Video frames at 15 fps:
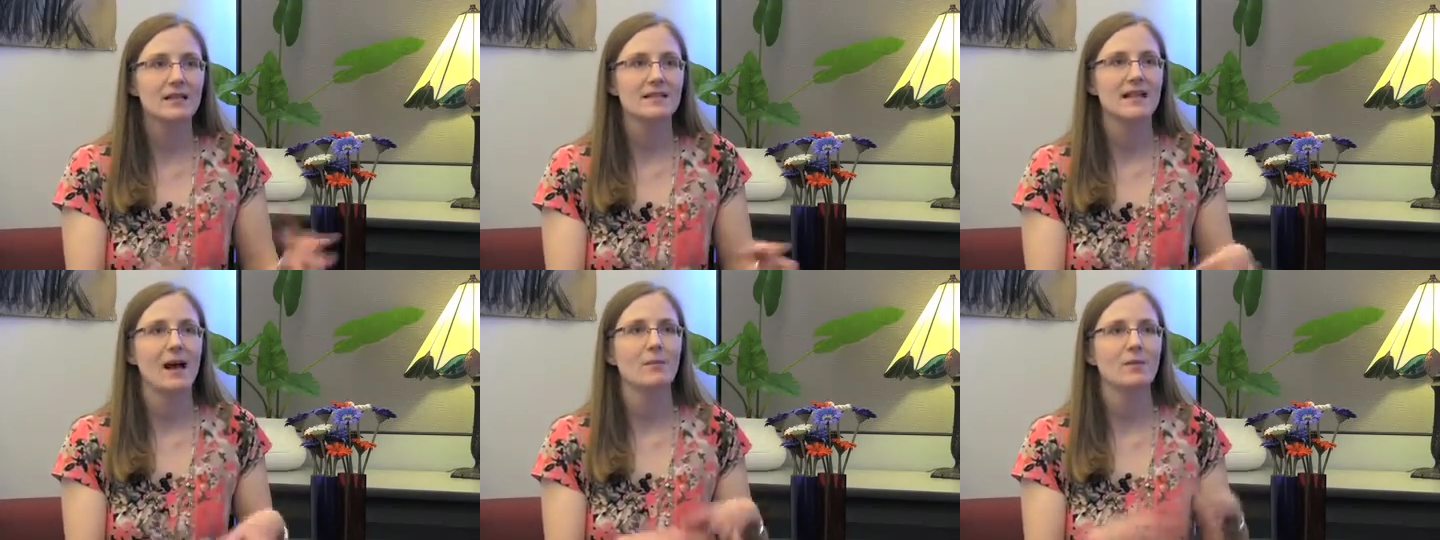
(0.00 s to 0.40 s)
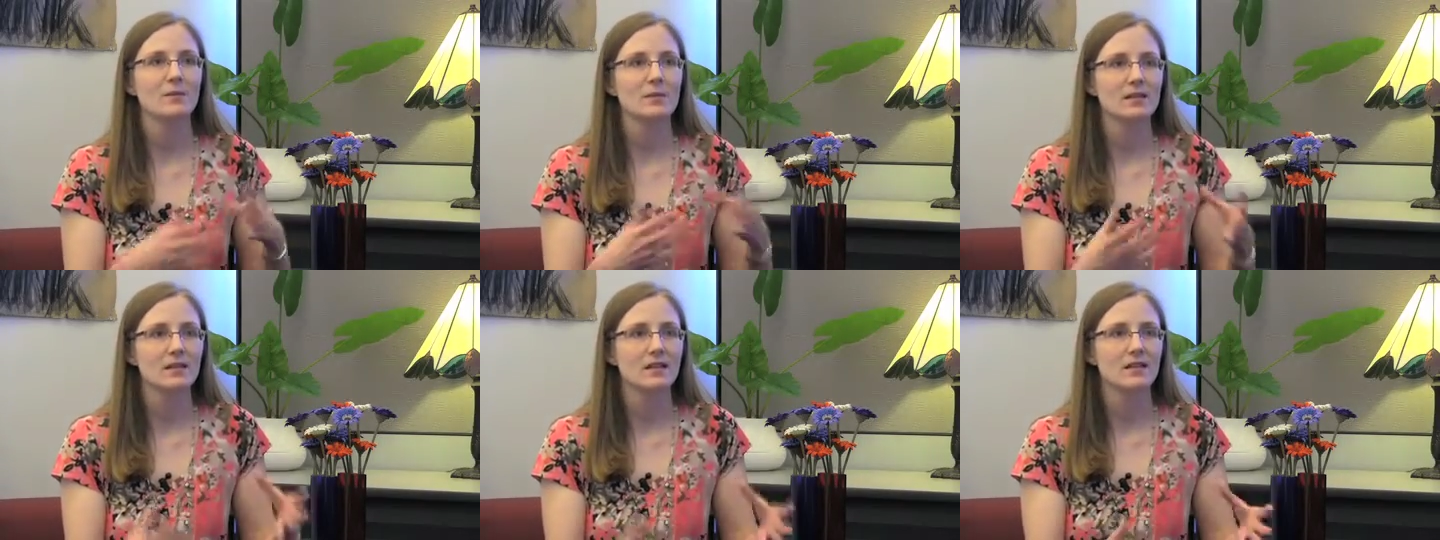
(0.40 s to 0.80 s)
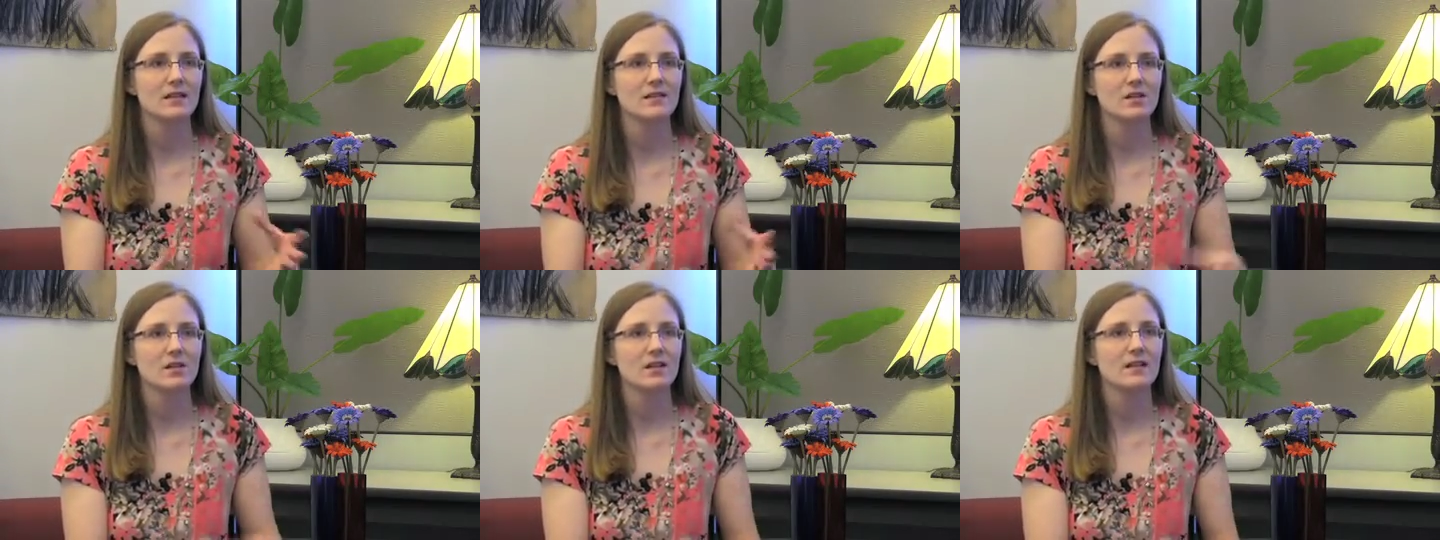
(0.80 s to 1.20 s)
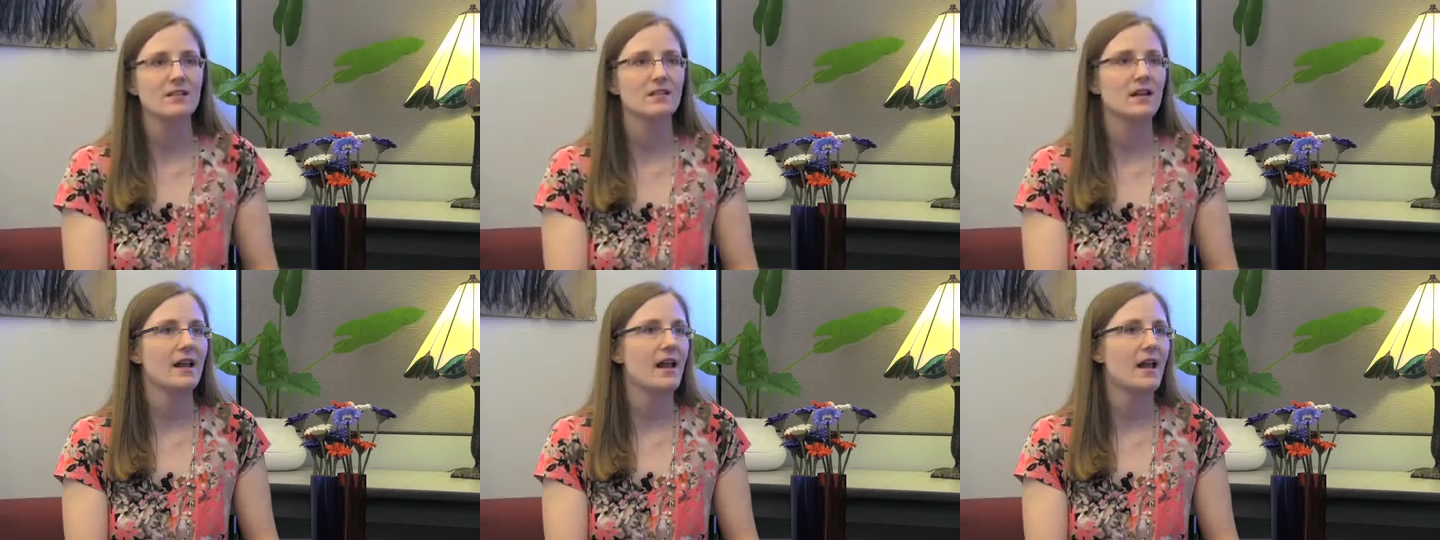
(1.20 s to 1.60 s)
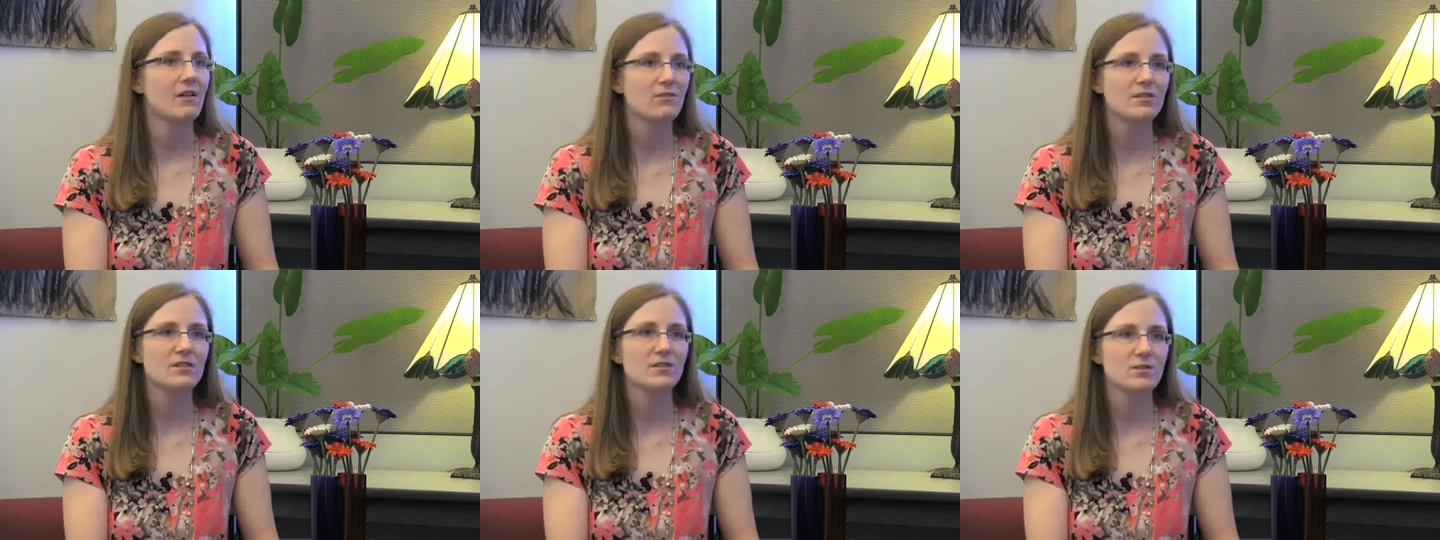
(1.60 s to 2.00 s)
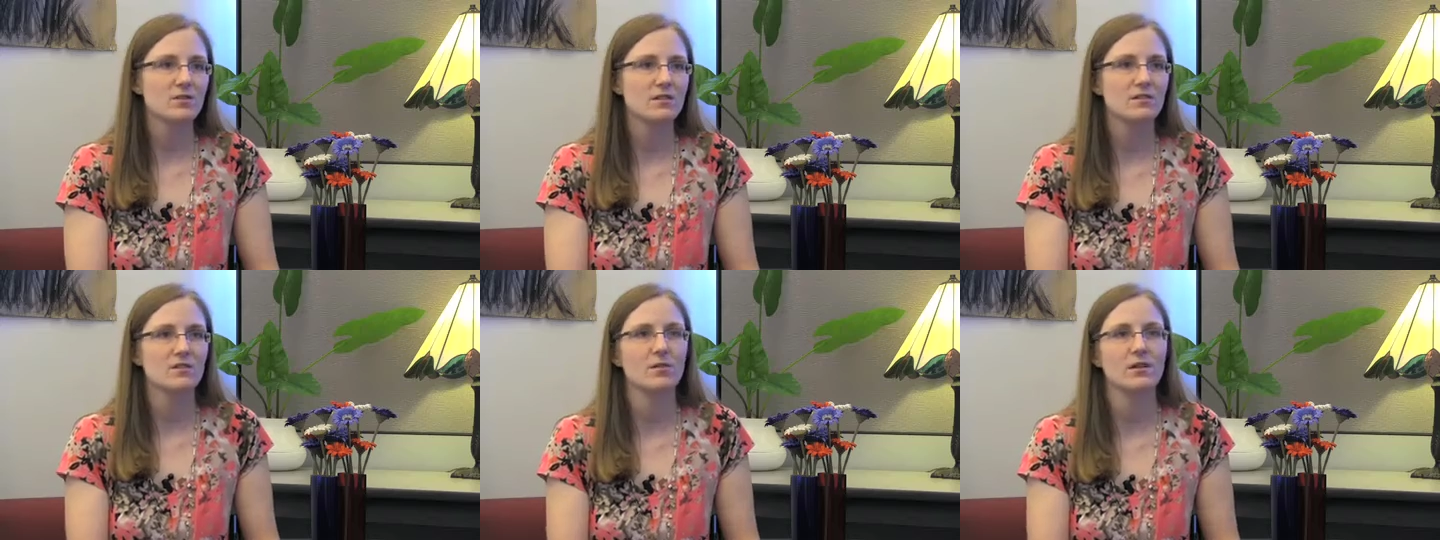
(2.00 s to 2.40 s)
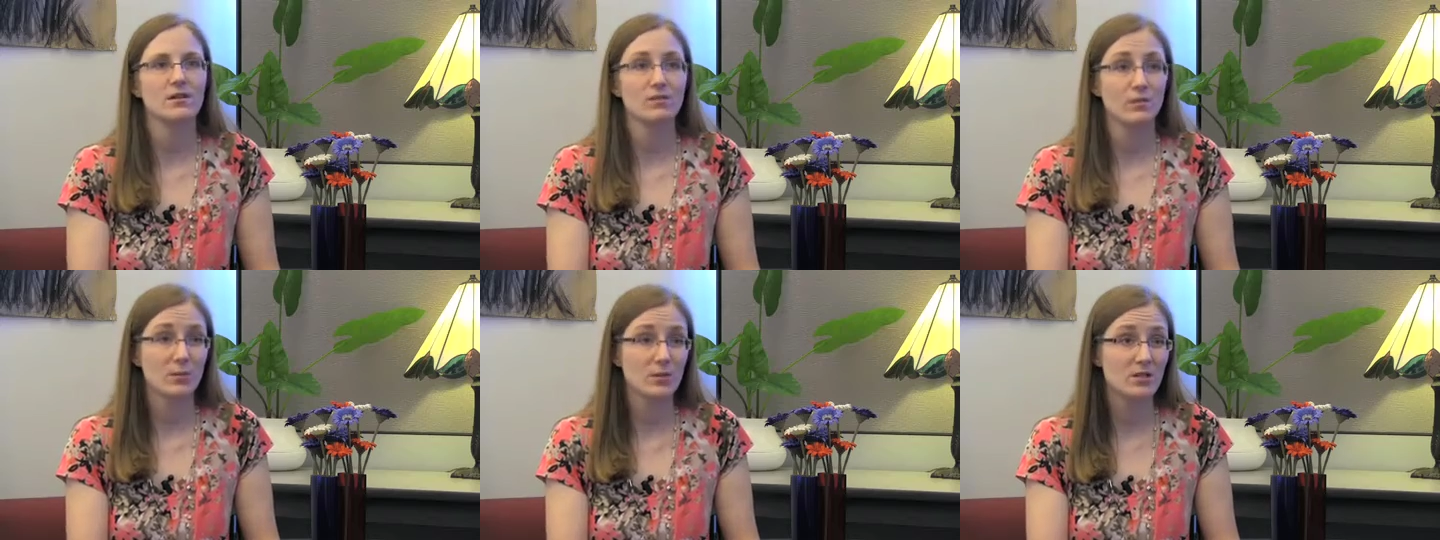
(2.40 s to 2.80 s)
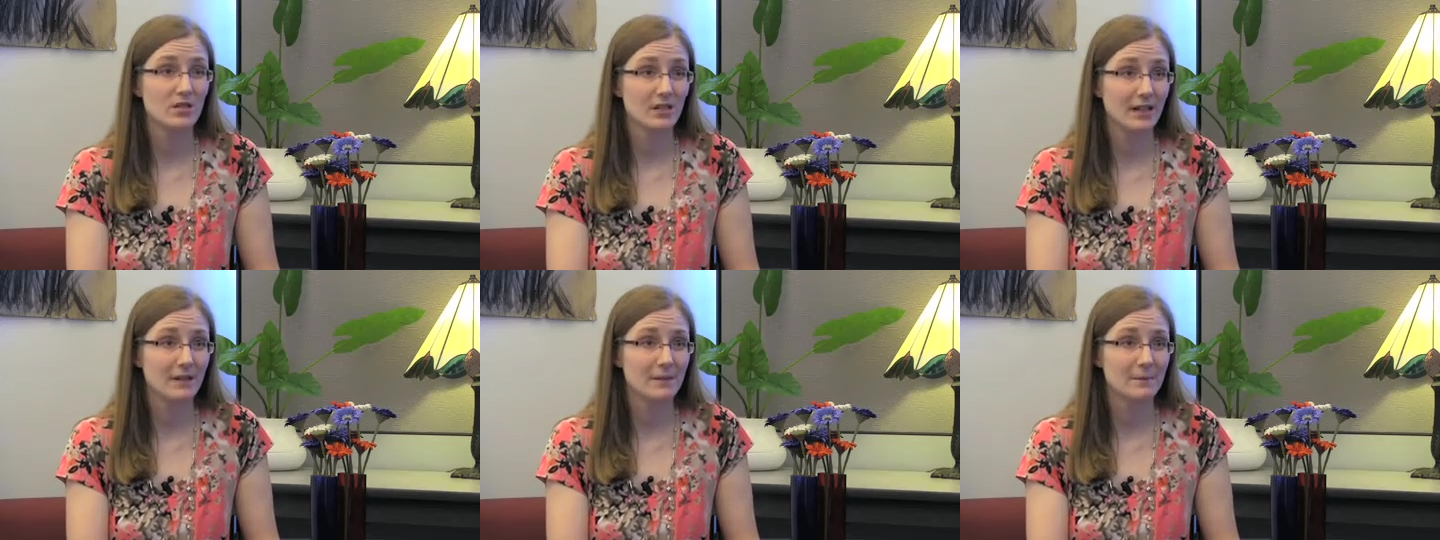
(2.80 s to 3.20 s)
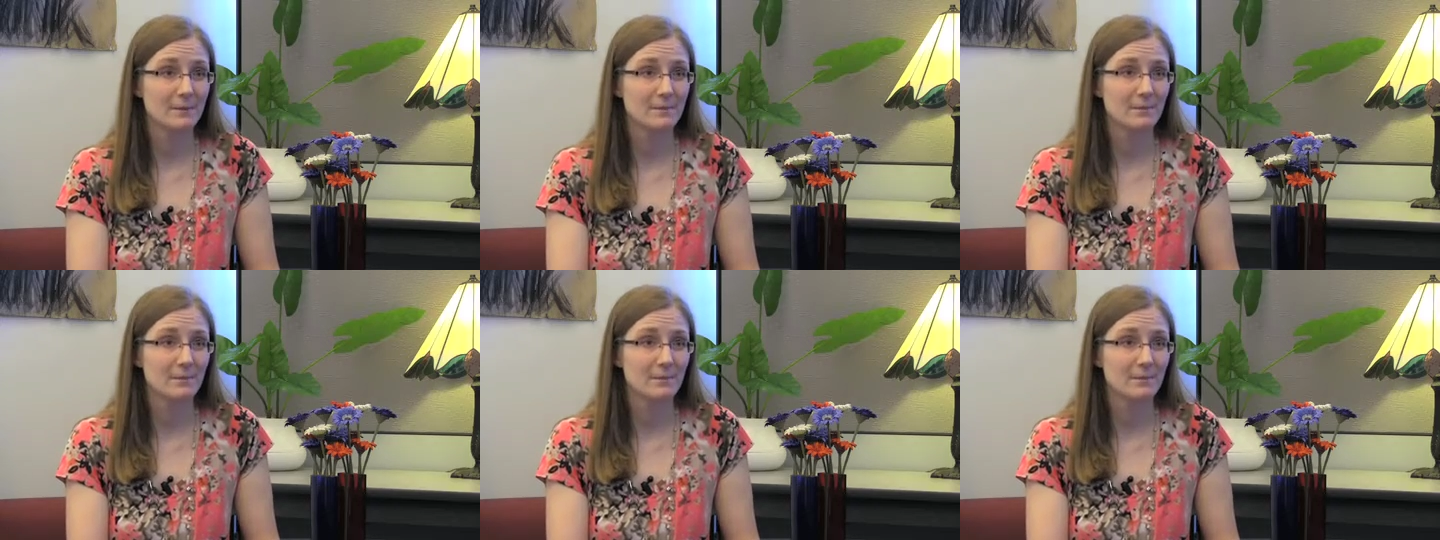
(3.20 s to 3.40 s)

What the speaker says: adaptability, these are things that every student is going to appreciate.